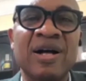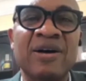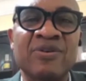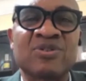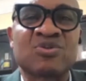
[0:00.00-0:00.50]

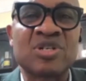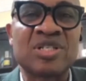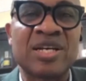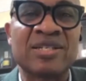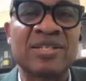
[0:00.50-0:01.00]

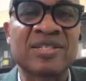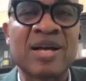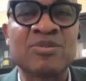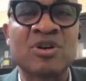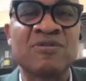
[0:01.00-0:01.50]
restricted in
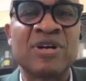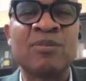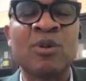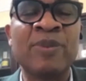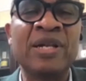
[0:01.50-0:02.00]
terms of
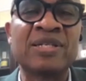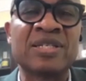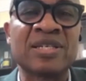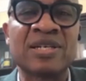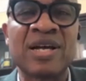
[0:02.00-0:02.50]

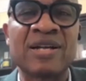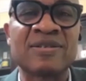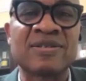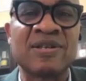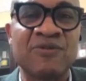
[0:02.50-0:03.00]
mobility,
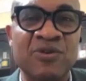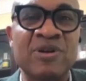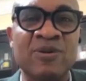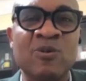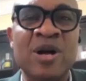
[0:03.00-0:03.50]
as if
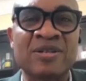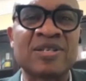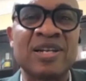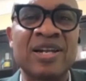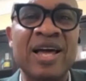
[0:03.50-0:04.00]
we were
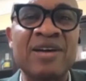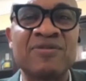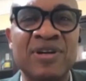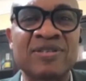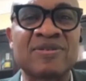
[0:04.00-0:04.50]
still
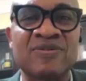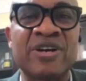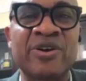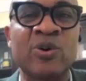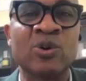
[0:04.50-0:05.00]
alive as
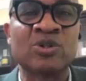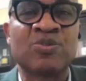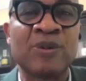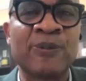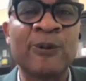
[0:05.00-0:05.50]
very old
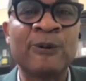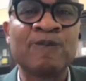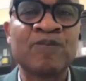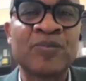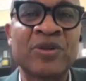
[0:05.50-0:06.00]
people,
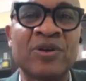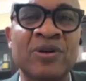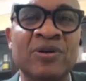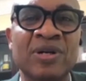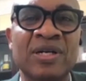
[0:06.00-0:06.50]

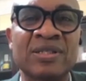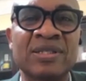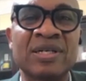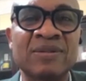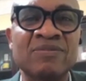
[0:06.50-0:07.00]
and
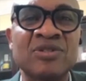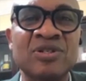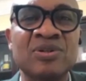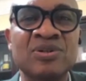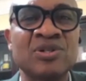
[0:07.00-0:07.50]

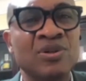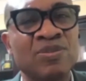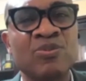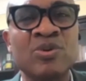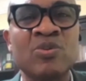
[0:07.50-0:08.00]

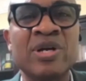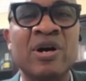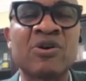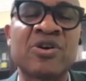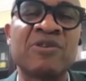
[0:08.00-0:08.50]
we
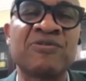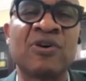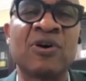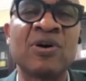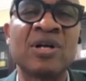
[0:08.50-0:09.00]
all crave
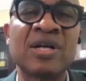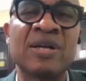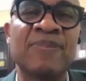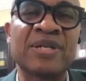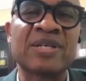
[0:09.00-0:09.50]
for
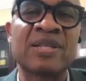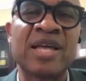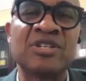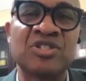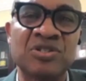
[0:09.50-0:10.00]
a better
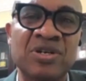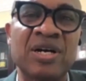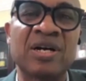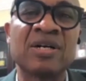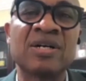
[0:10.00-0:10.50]

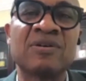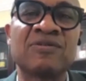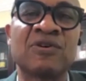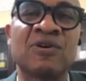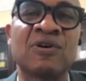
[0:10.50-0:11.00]
Nigeria
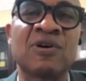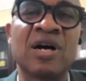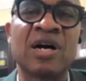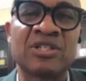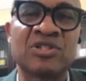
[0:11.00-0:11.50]
for
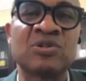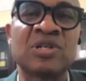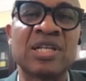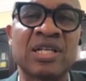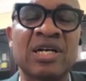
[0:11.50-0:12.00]
our
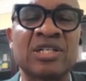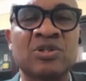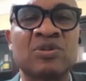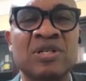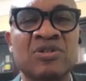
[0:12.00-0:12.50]
children and our
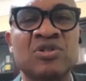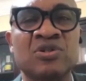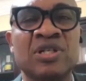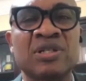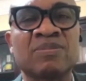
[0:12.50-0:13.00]
children's children.